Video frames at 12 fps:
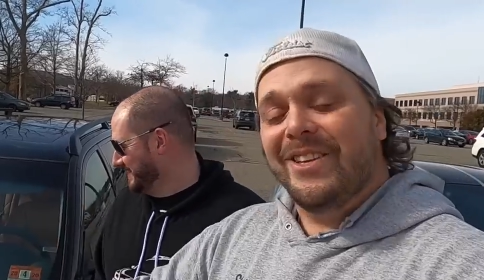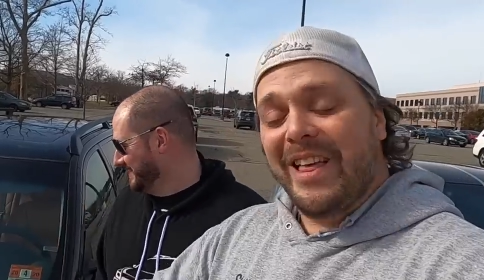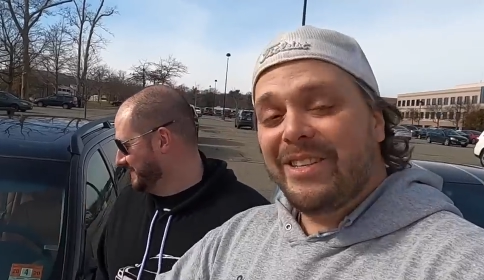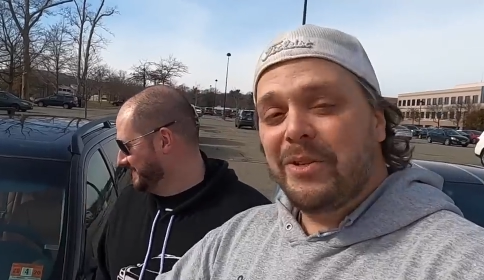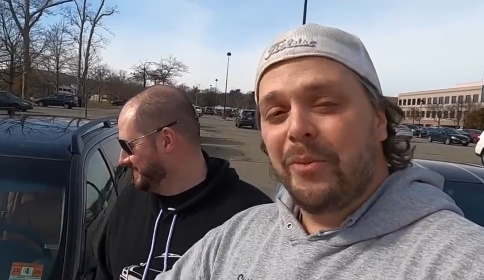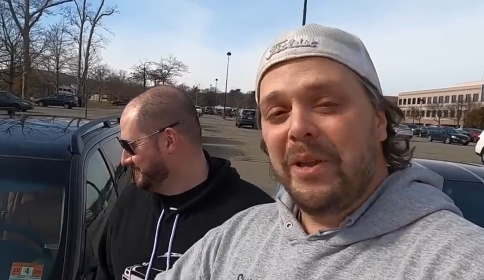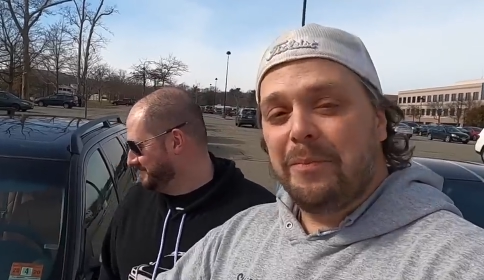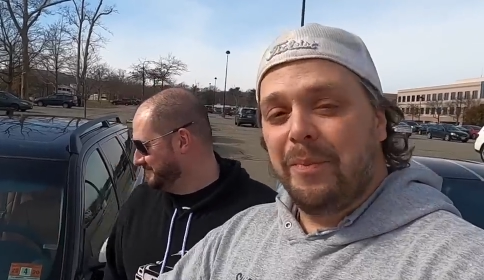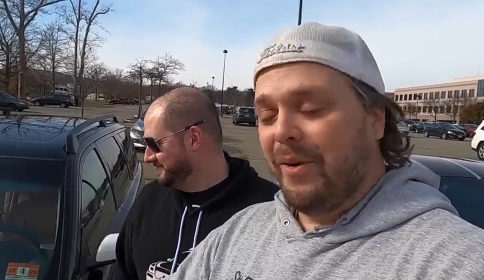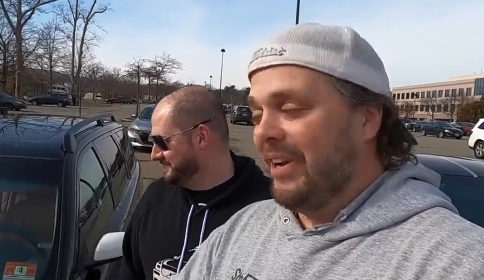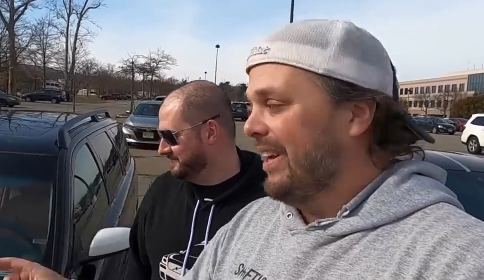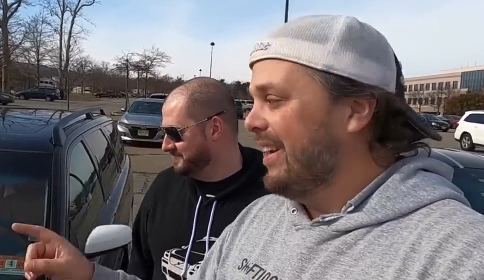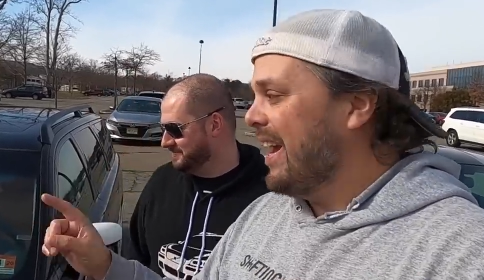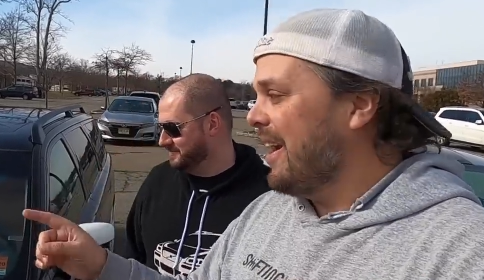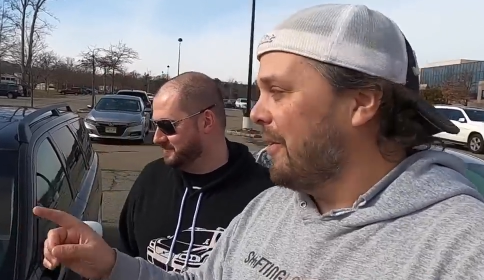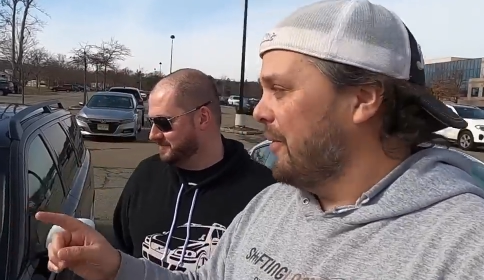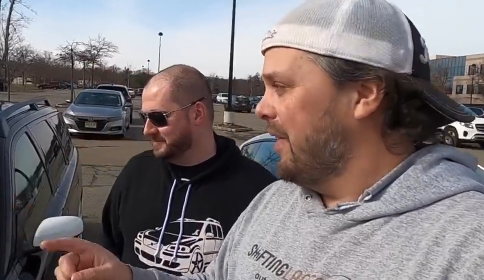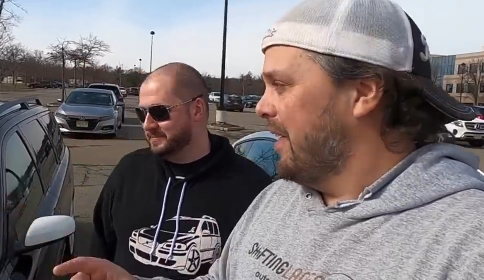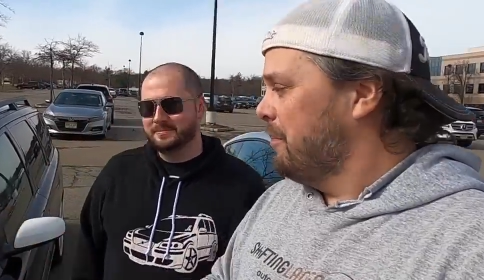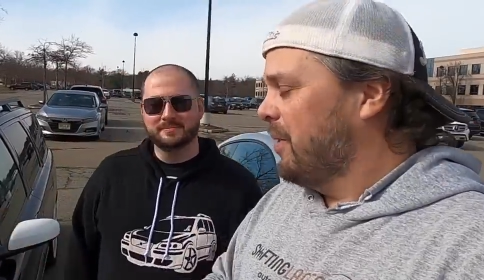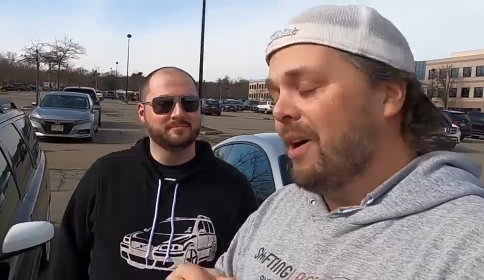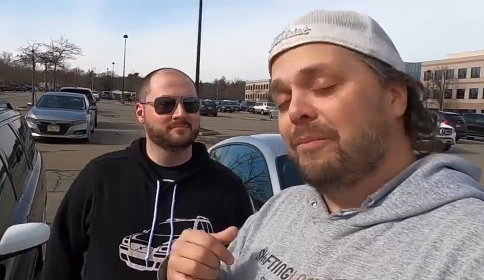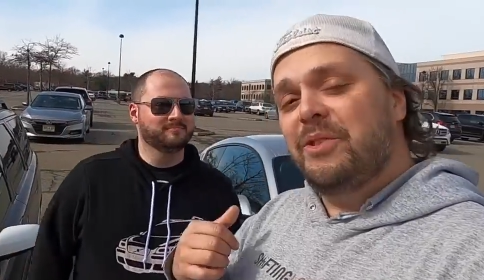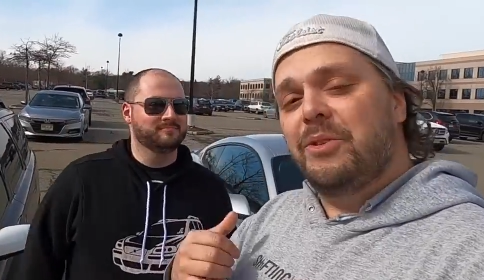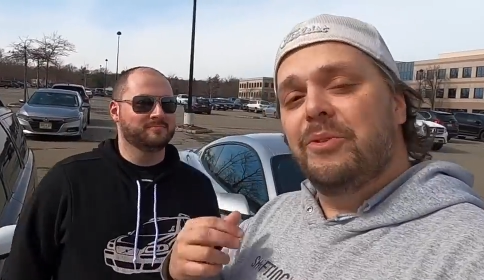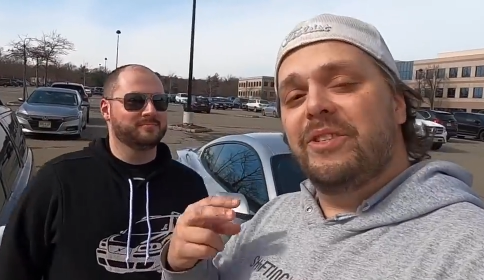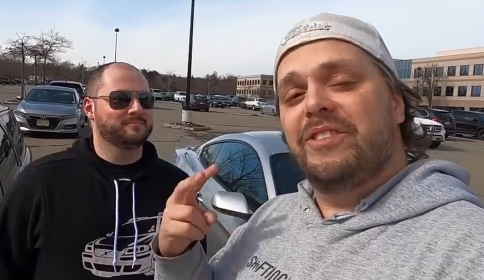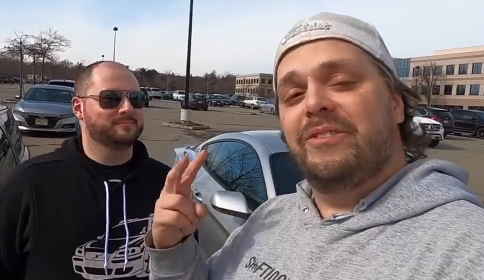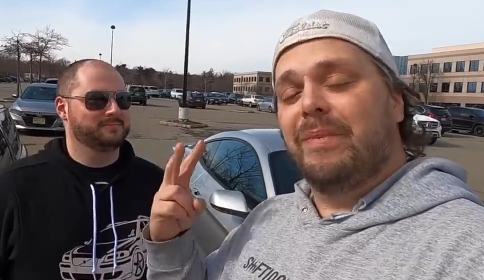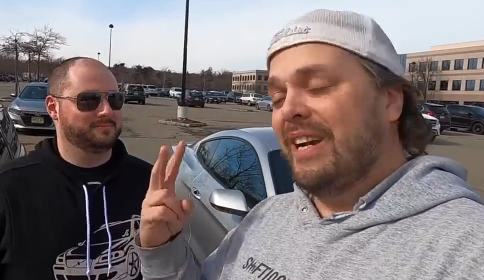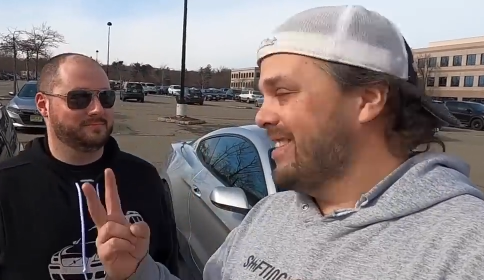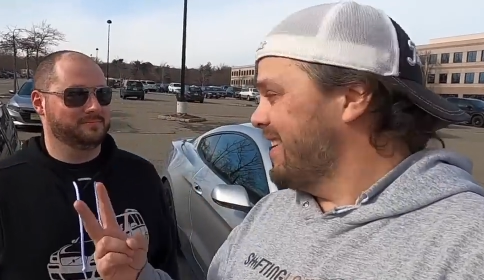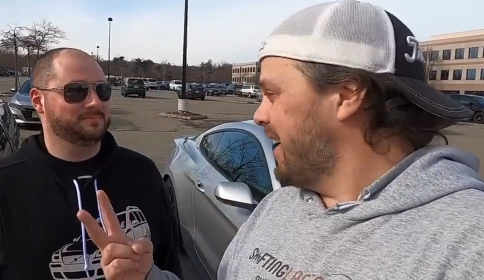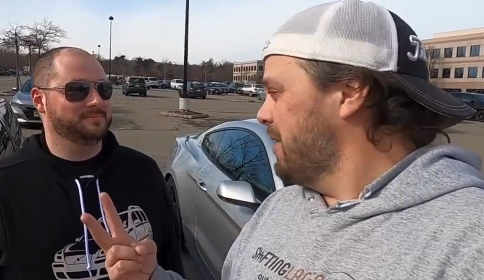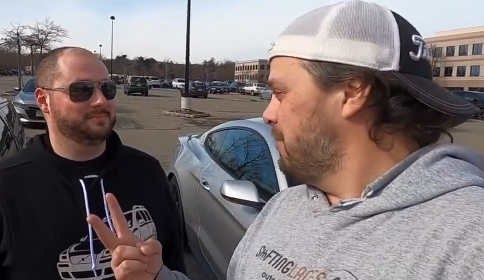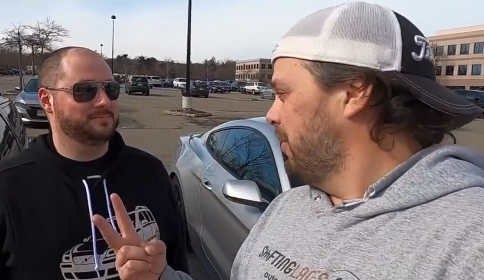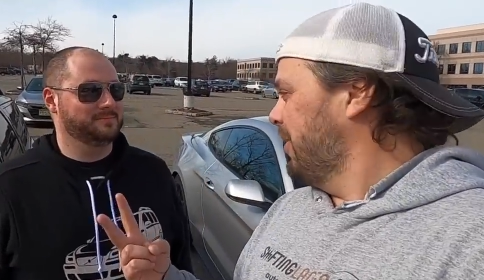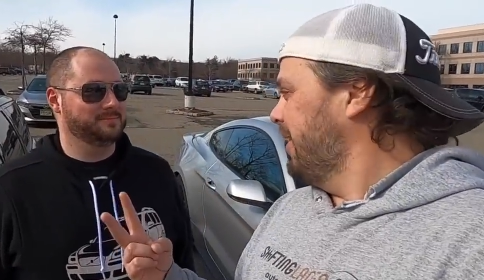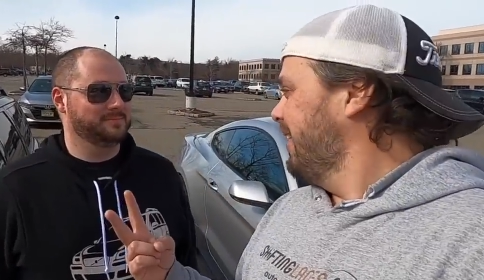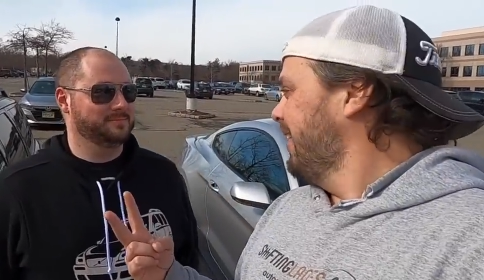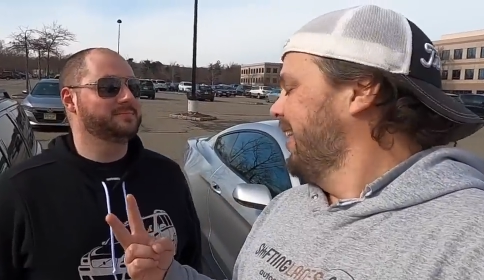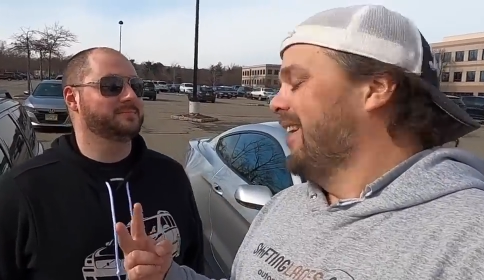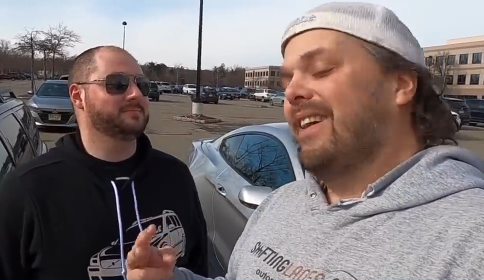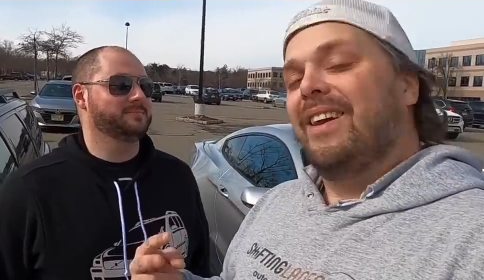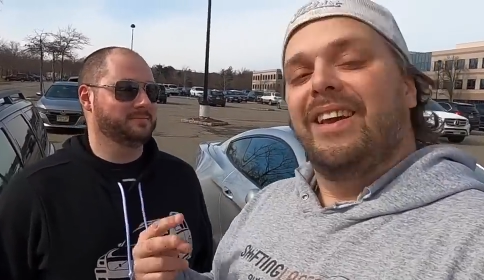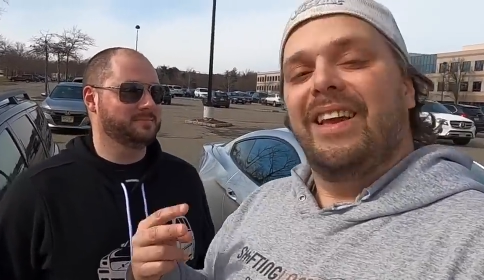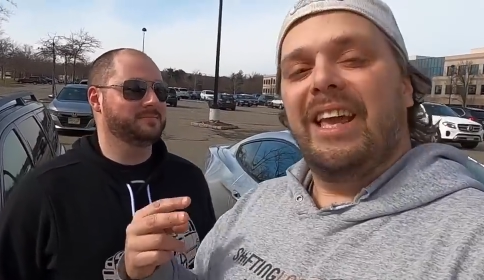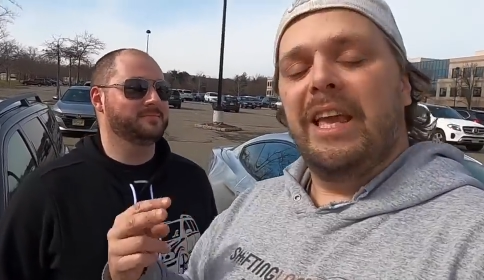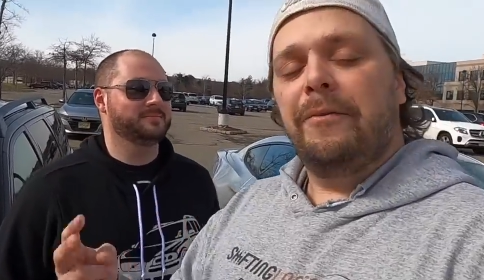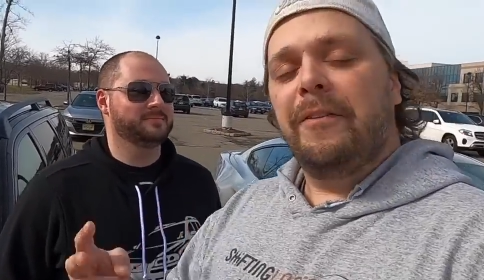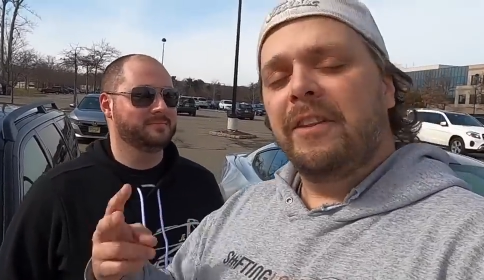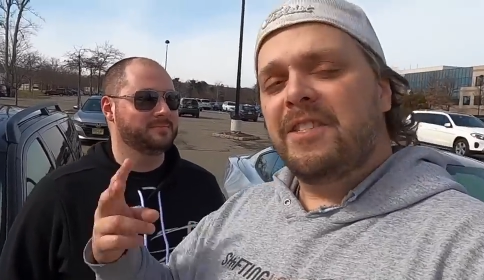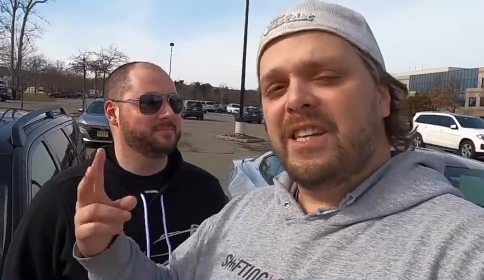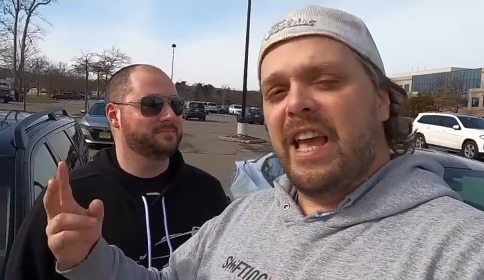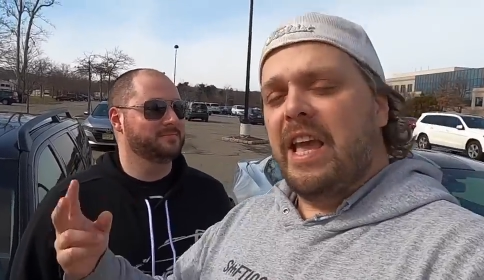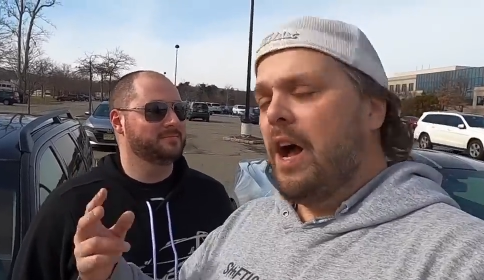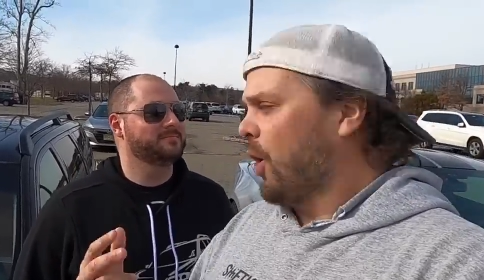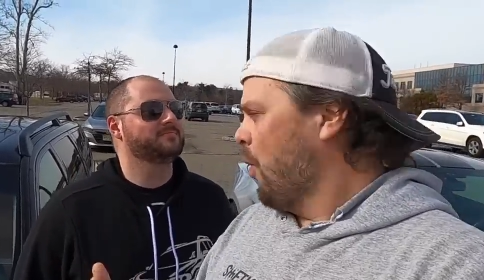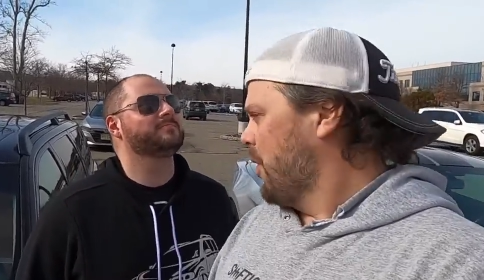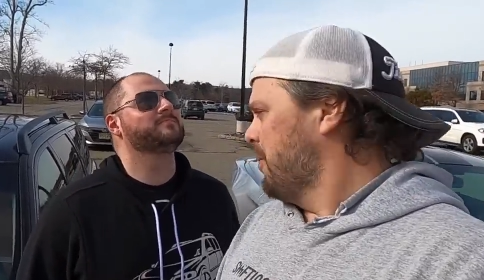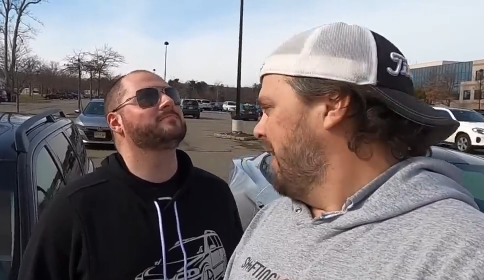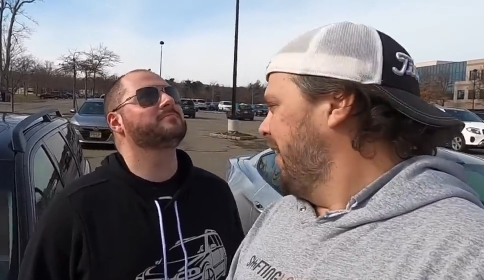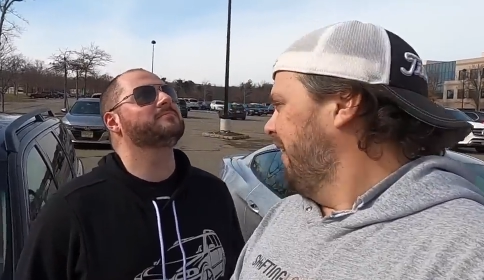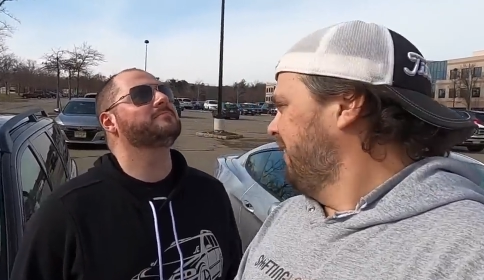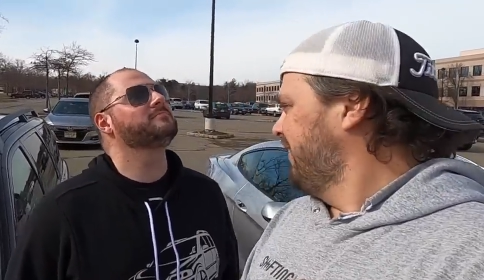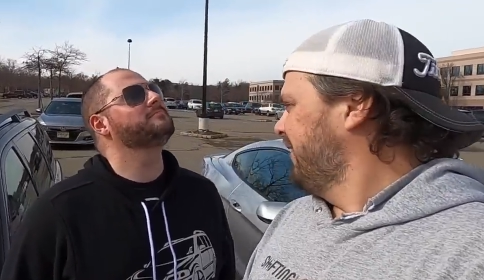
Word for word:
Speaker 1: so that's a weak point. Now that comes to a, my second point. If in say a quarter mile,